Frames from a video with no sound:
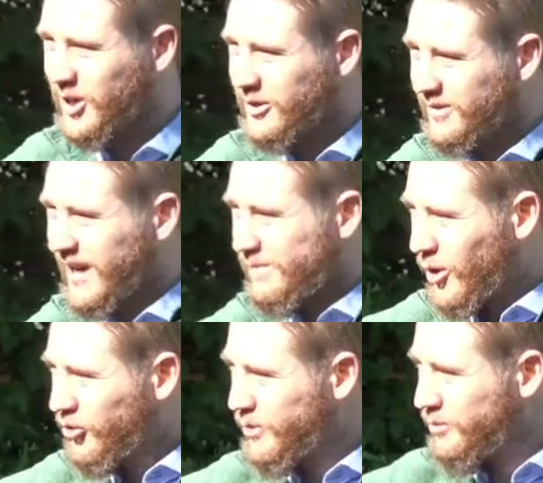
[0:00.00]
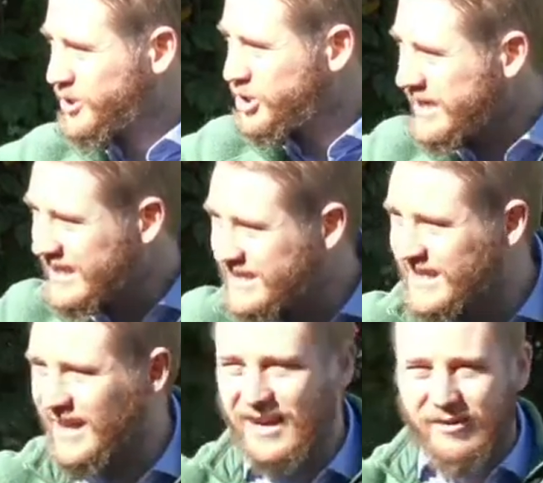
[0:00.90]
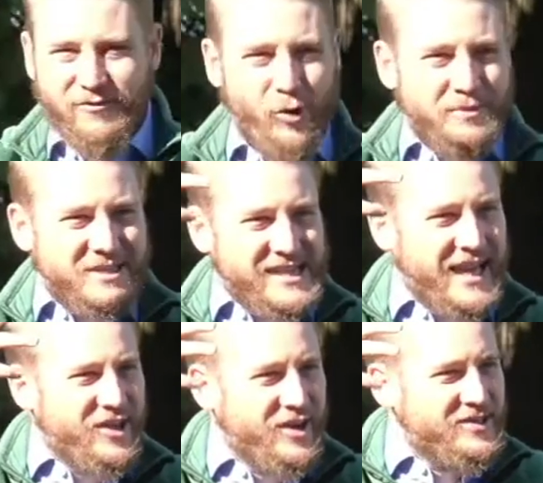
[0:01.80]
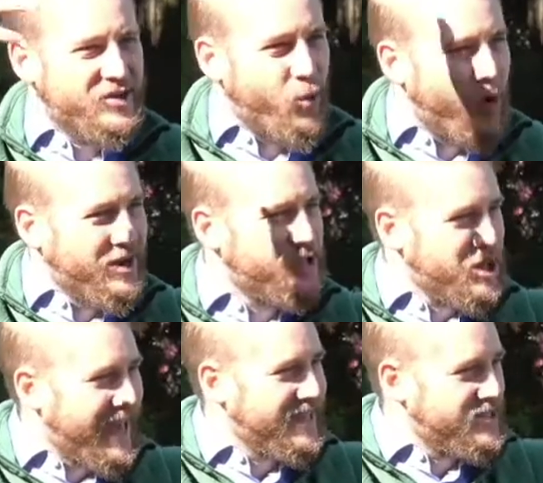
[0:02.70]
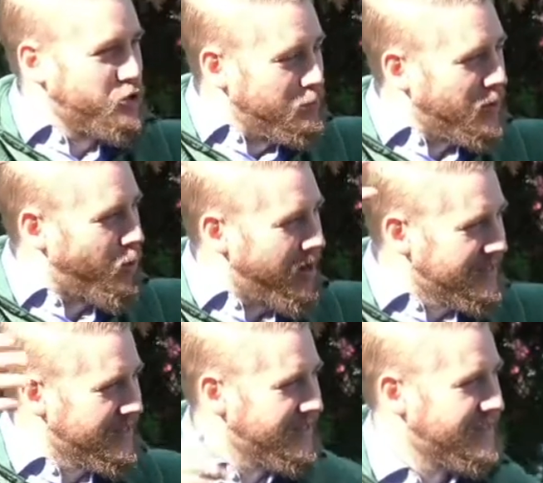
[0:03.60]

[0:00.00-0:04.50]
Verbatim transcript: the multiple machines that form together into one giant super one.